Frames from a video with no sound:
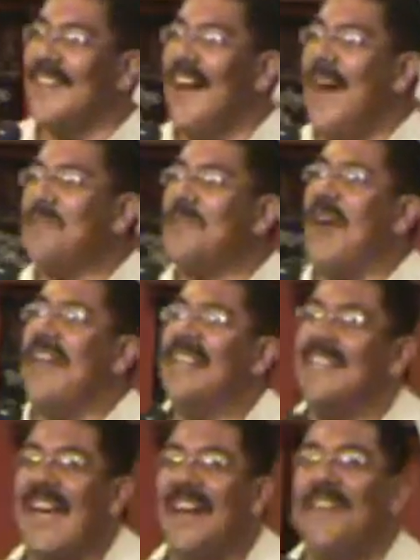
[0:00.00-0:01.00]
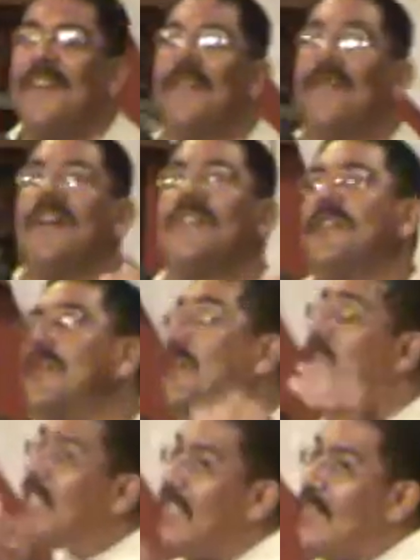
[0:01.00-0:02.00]
I'm trying to tell you of what you
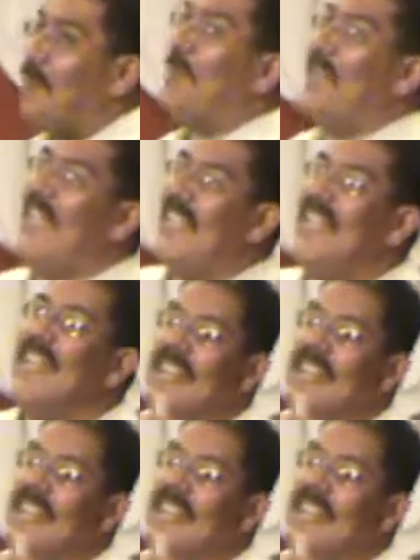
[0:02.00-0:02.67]
could be,